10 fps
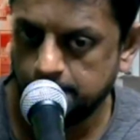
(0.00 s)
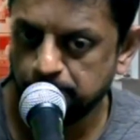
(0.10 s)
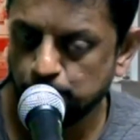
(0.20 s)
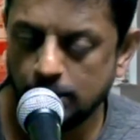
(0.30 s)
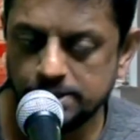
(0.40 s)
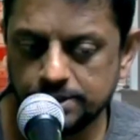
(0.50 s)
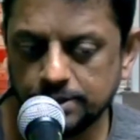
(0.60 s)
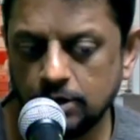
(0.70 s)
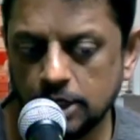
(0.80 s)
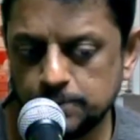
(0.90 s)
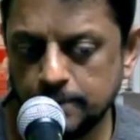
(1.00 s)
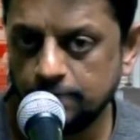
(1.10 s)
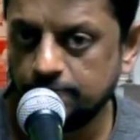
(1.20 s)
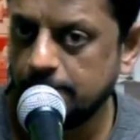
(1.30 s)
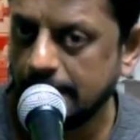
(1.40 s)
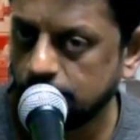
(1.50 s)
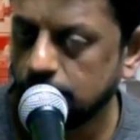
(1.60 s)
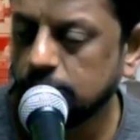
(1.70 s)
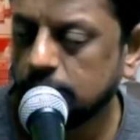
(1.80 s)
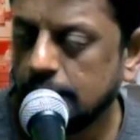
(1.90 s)
once in the Gospel of
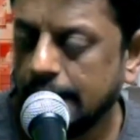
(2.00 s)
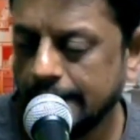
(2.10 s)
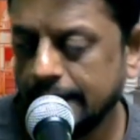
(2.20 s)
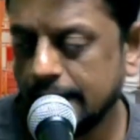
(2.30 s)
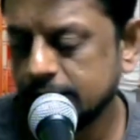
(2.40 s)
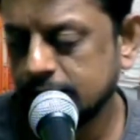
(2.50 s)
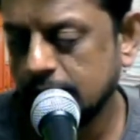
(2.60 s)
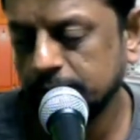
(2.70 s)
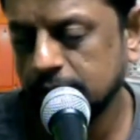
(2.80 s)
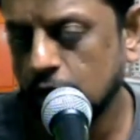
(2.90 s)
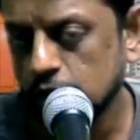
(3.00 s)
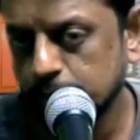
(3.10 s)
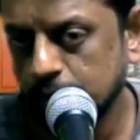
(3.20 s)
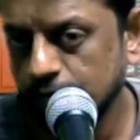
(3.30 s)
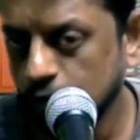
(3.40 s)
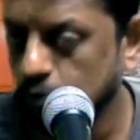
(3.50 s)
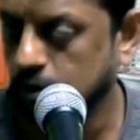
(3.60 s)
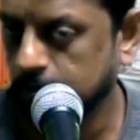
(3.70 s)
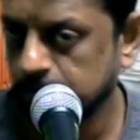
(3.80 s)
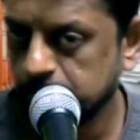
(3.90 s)
Matthew and another time in the Gospel of Luke.